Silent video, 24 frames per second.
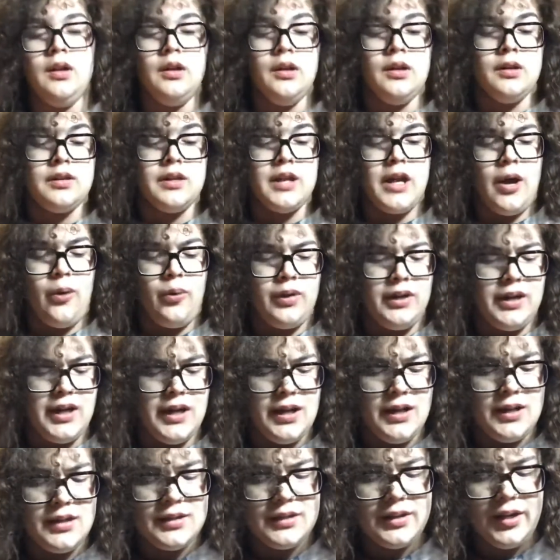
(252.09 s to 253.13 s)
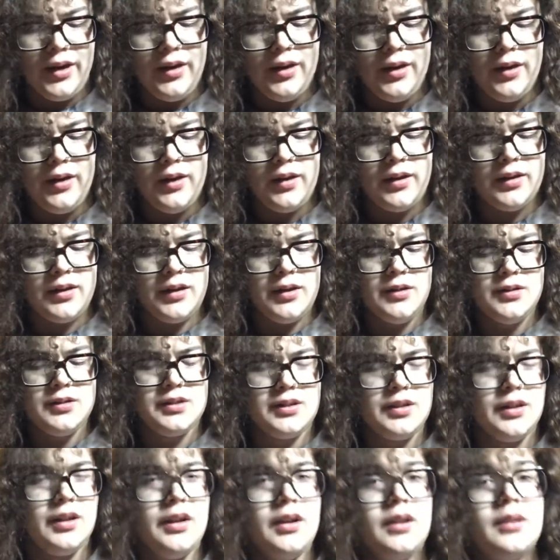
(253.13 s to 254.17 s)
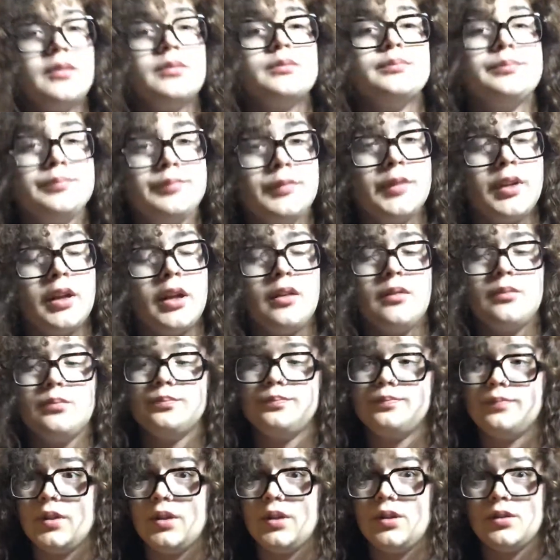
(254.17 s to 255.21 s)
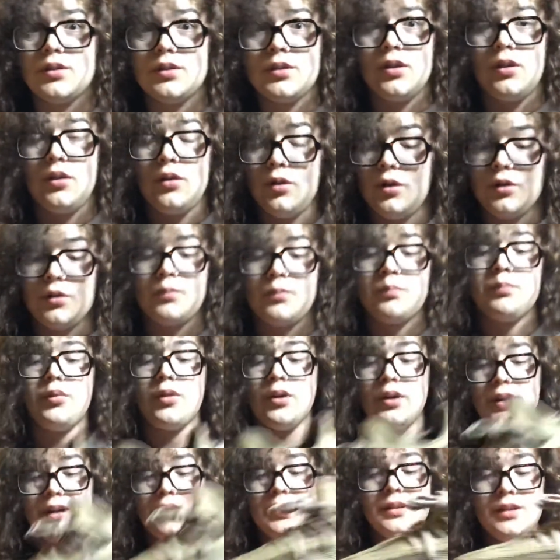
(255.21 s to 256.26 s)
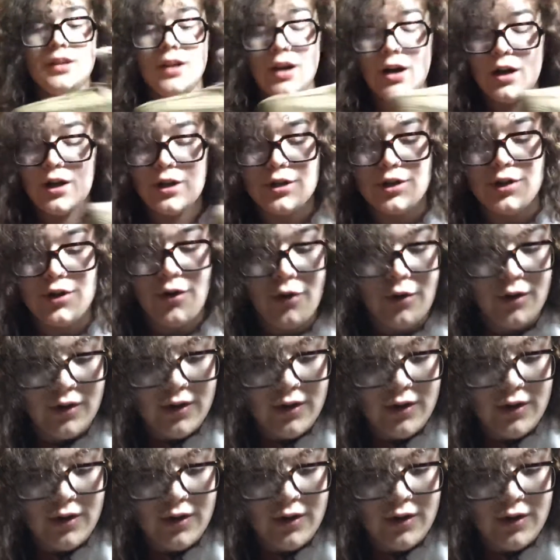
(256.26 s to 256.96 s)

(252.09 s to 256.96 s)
nowadays. They used to, you know, all look pretty gosh darn